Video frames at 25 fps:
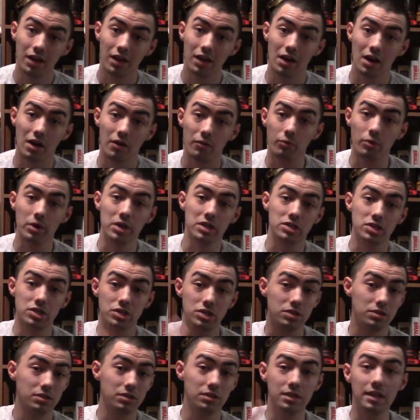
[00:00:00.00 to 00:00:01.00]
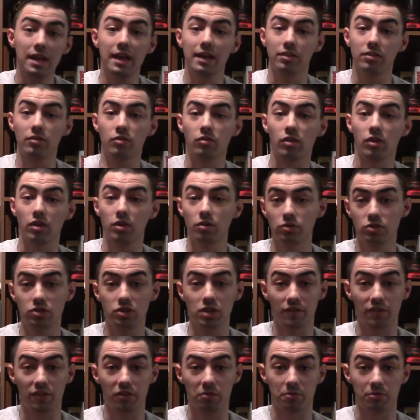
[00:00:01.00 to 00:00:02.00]
of which, yes, there's a huge
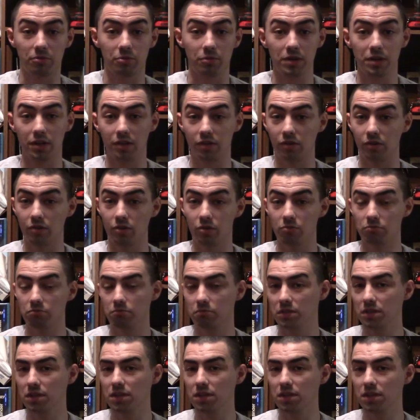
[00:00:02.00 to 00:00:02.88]
difference between the two.